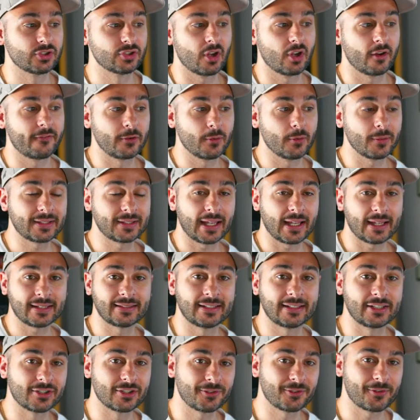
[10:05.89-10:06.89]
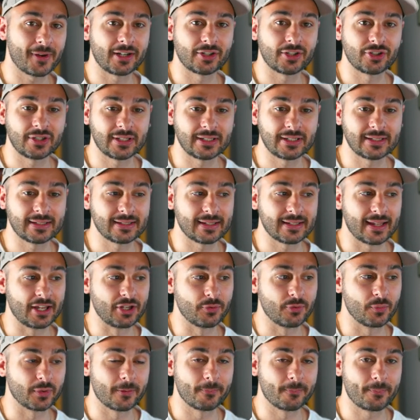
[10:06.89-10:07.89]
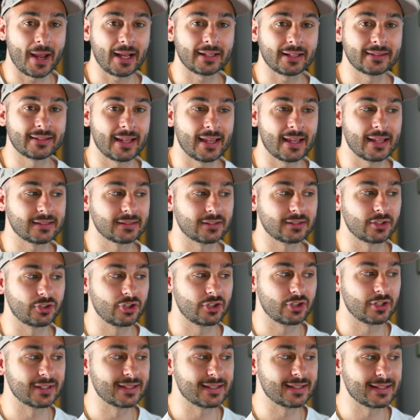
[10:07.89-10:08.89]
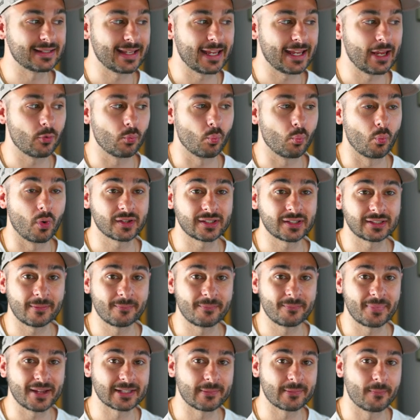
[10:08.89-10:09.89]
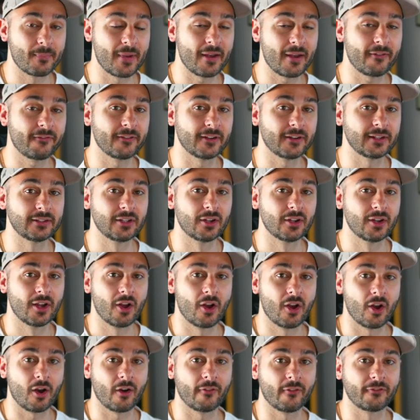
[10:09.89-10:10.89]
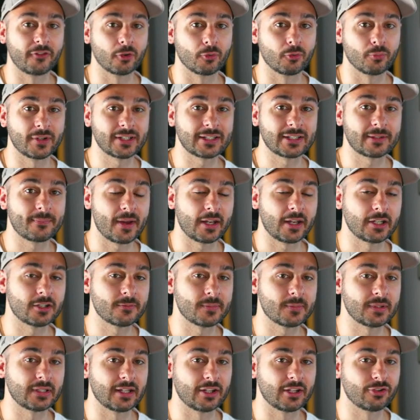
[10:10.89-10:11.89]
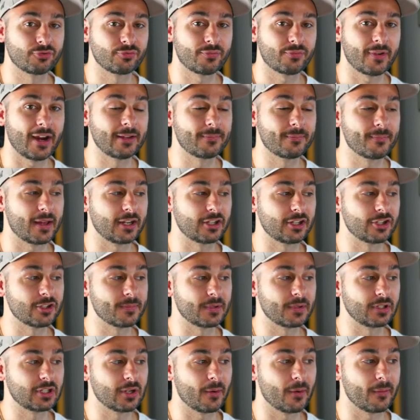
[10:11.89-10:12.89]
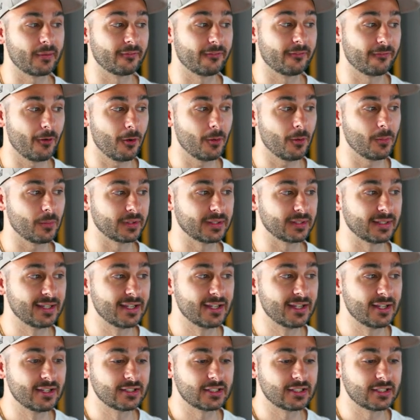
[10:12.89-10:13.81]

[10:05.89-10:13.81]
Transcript: So if you're testing strategies and you want to back test, you can see what's the best method of your risk management and trade management going forward.